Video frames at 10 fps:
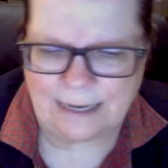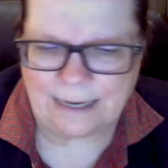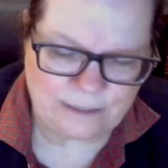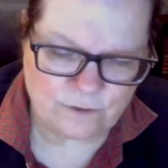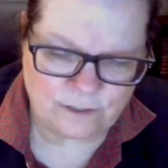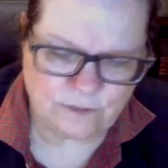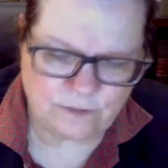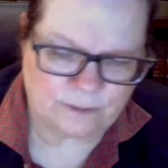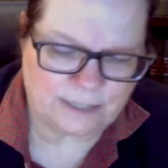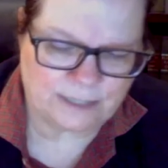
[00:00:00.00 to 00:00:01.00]
you can
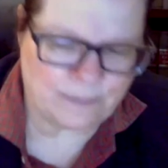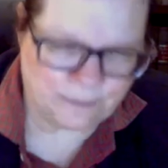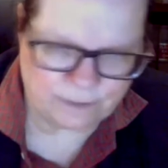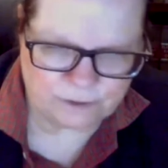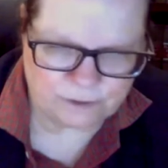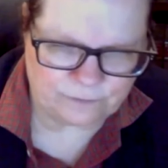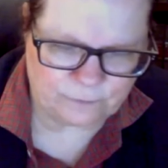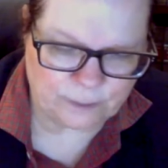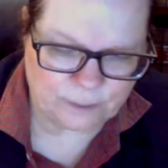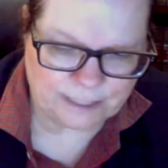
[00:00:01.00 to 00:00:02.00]
do a separate motion
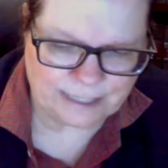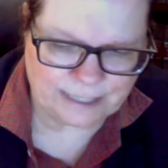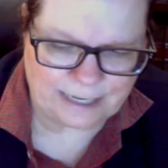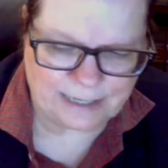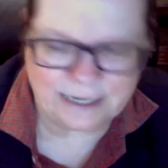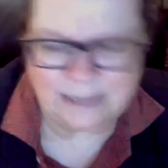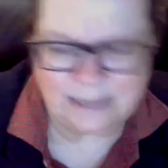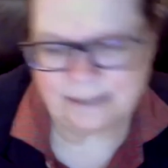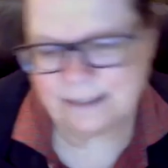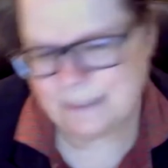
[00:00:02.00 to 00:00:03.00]
for a stay,
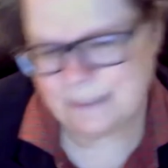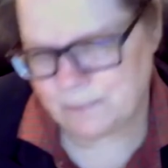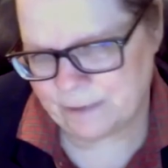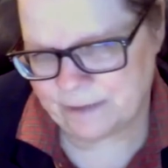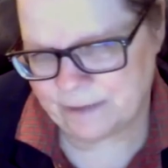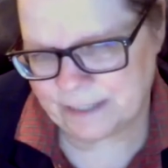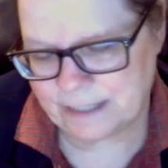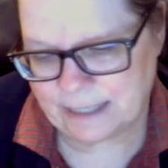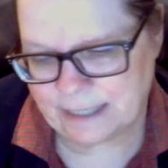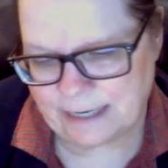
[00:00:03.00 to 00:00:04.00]
a temporary
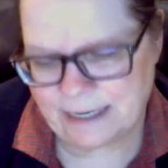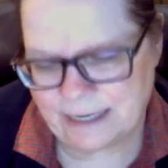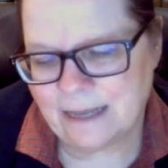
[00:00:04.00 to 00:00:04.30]
stay.